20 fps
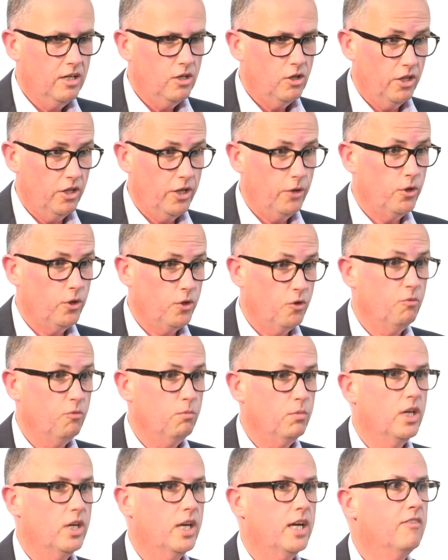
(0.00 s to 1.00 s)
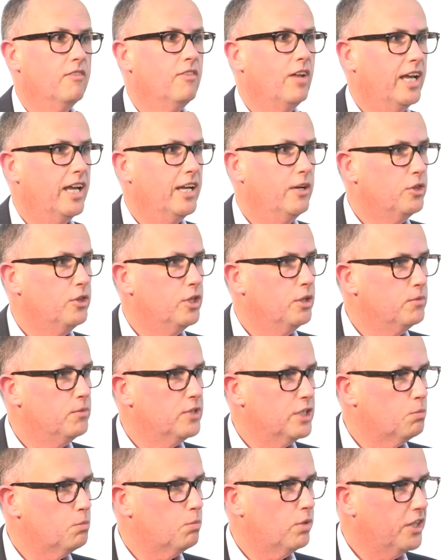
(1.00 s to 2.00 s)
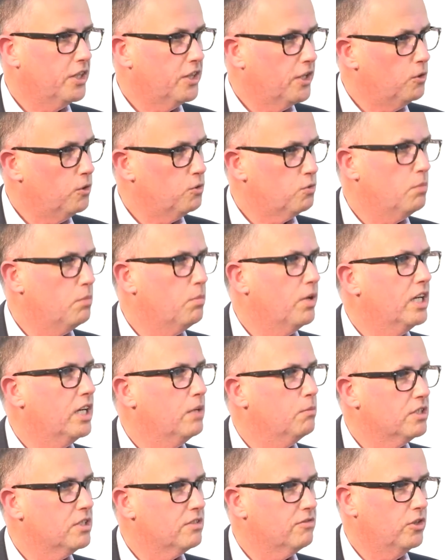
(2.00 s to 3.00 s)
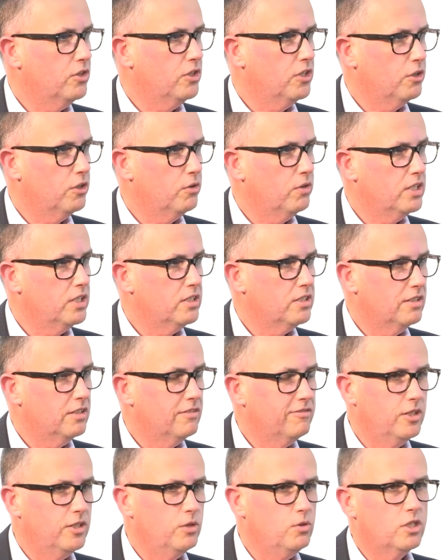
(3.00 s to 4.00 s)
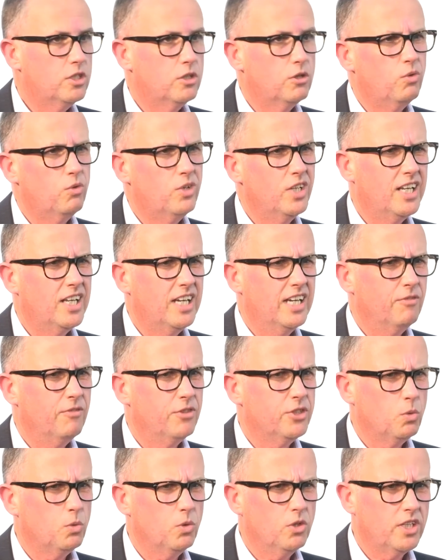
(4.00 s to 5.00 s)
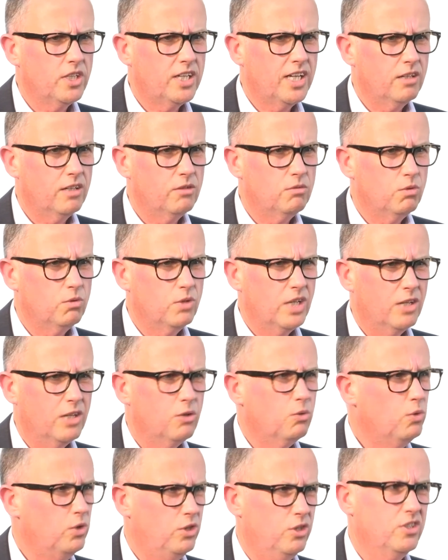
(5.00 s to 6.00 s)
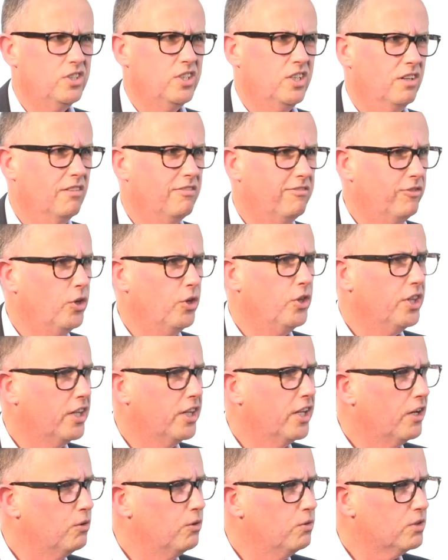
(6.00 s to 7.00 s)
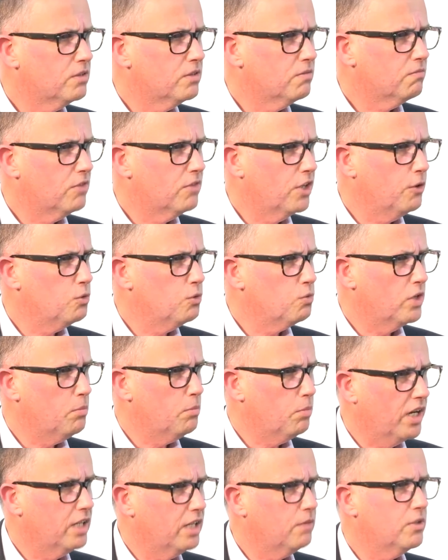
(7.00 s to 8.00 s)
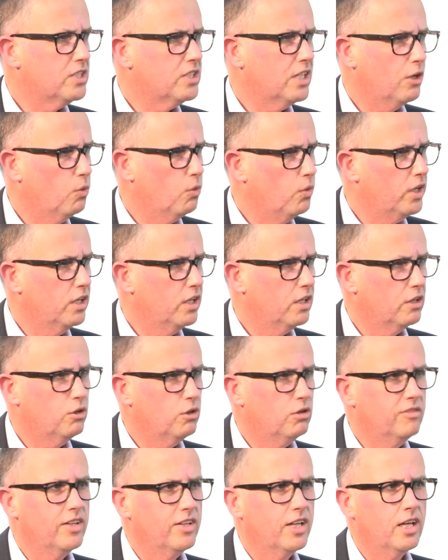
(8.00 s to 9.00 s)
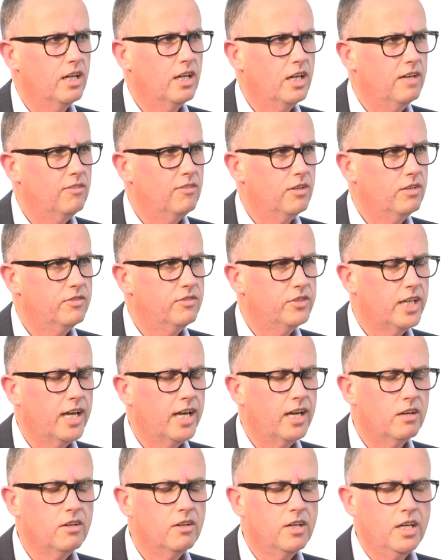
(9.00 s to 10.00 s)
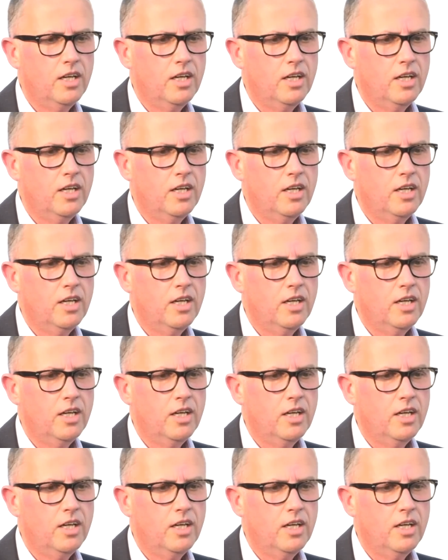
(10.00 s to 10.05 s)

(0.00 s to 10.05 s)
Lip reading: although the government have allowed them to spread those repayments further into the future, are really having to work out, well, how are we just going to fund those repayments? How are we going to cover that level of debt